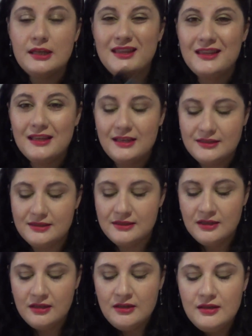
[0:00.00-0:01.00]
It
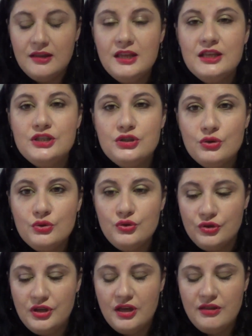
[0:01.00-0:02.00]
is these two
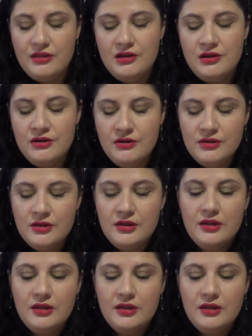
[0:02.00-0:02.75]
together,